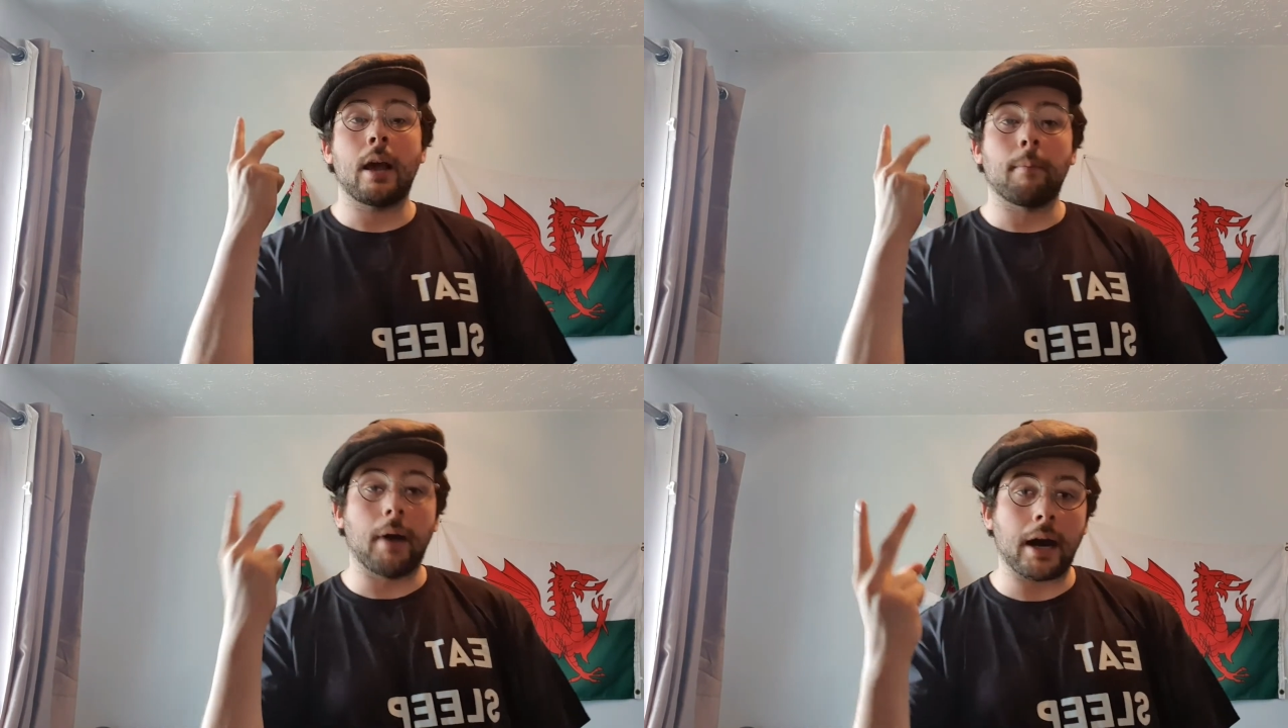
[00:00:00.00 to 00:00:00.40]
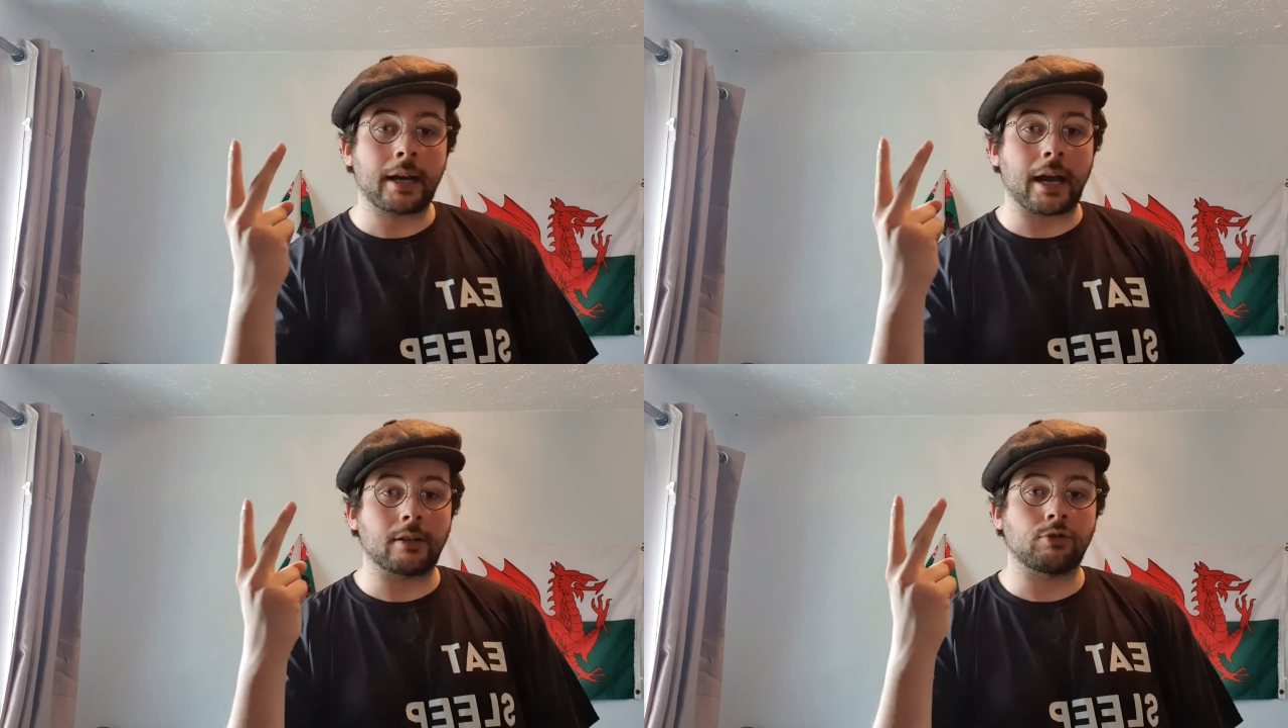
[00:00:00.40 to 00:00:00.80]

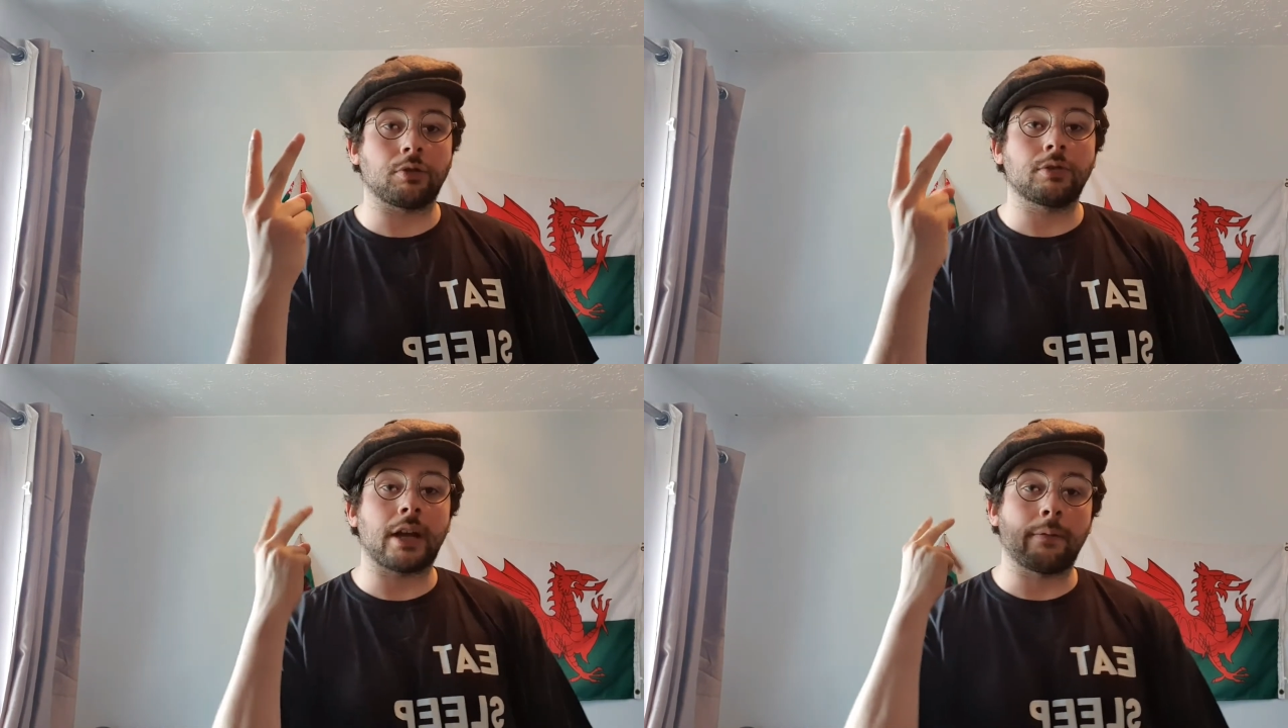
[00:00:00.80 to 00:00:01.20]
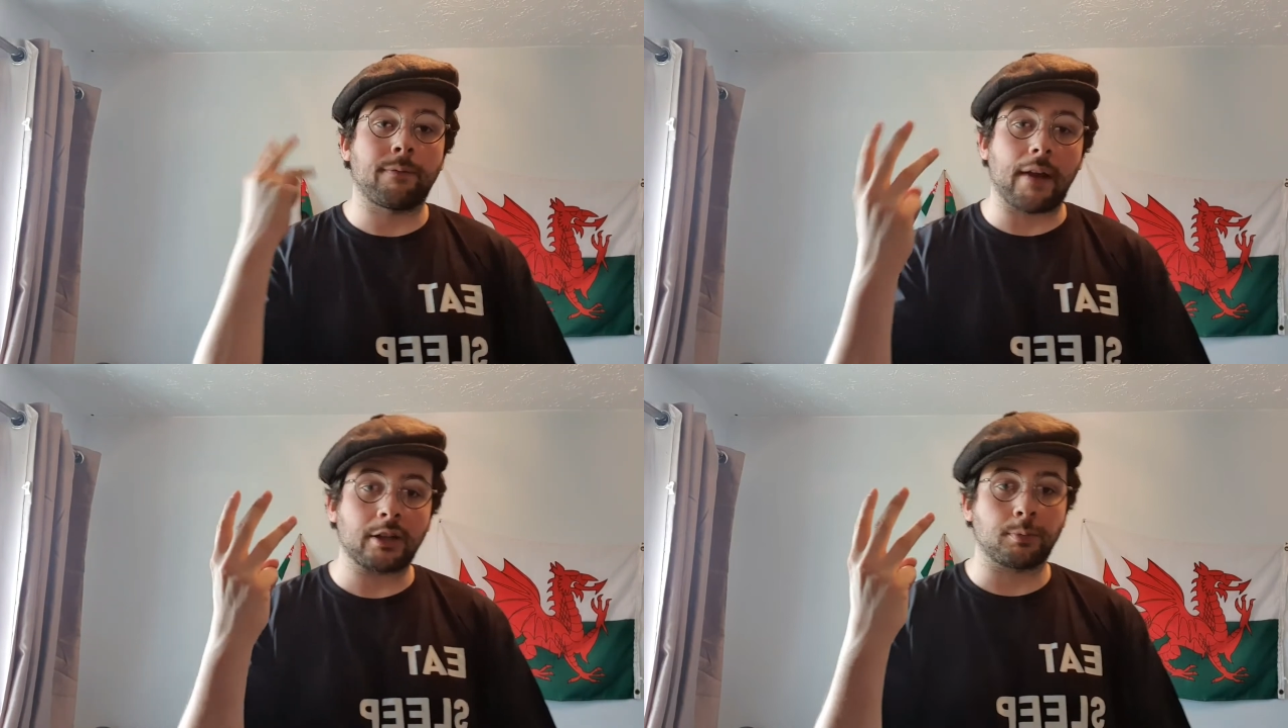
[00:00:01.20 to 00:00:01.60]
Mark Andrews, and
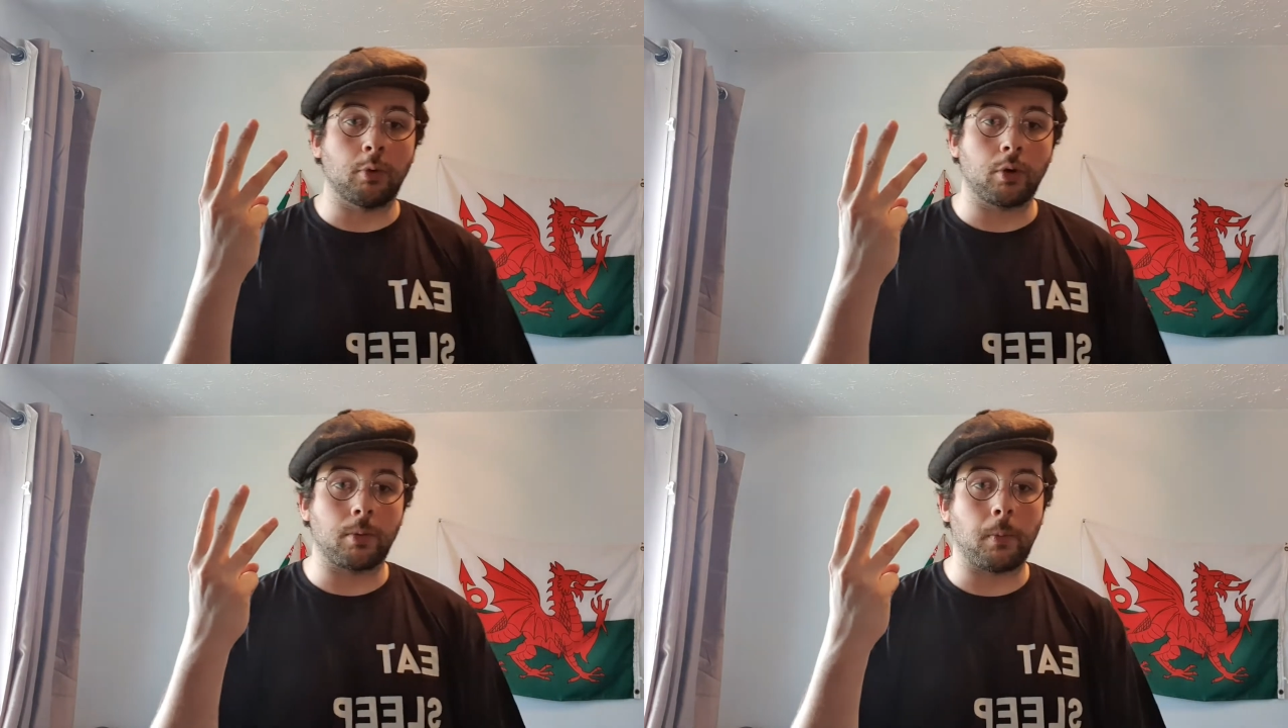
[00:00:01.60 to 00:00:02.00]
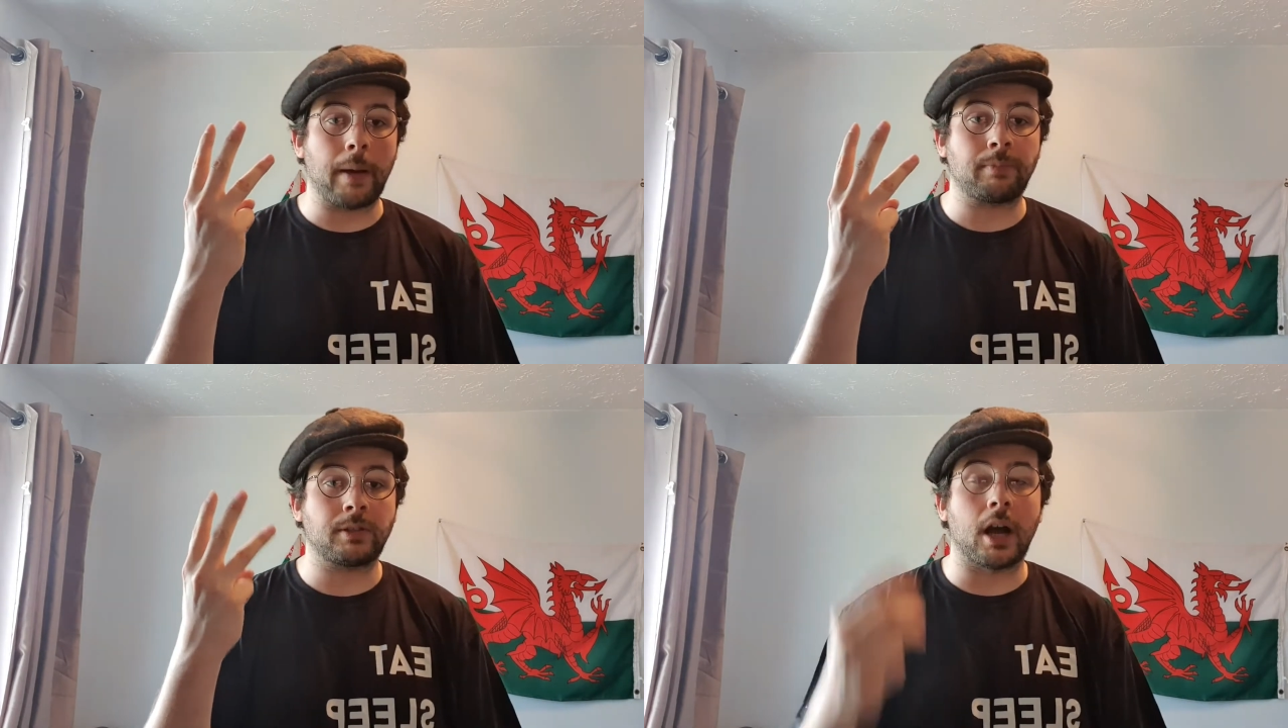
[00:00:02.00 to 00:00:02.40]
Flash Morgan
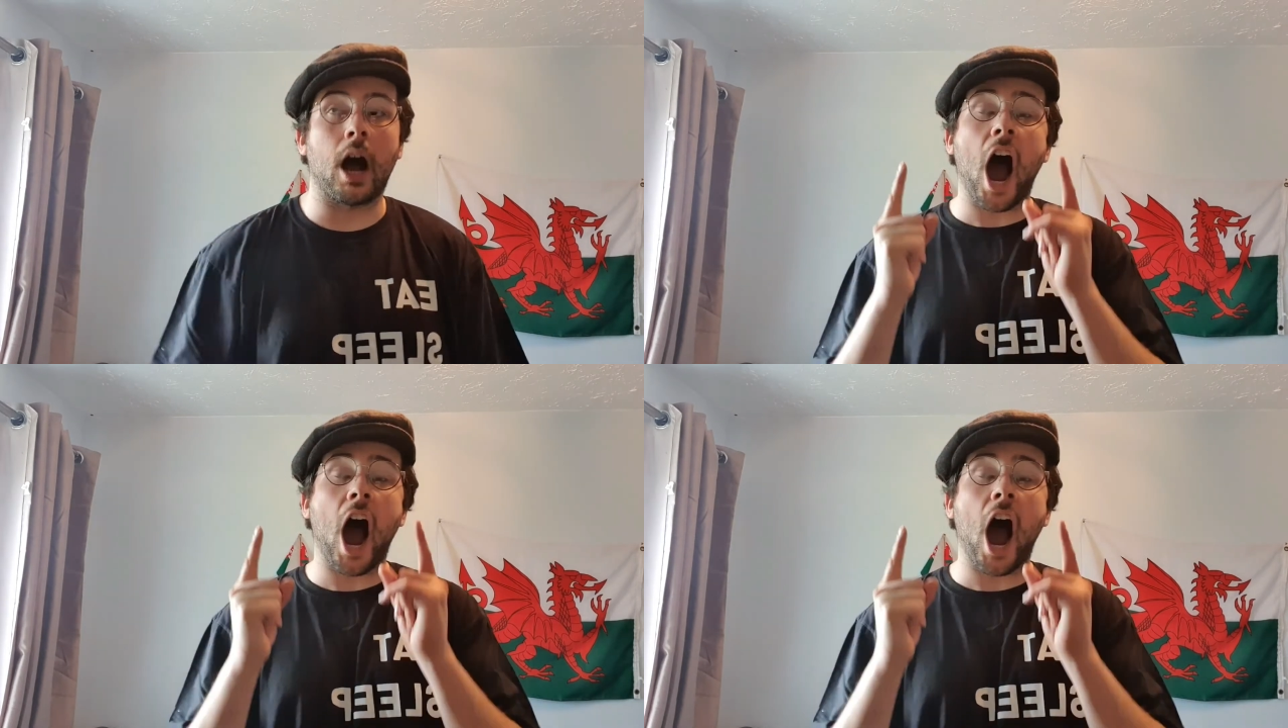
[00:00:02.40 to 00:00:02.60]
Webster.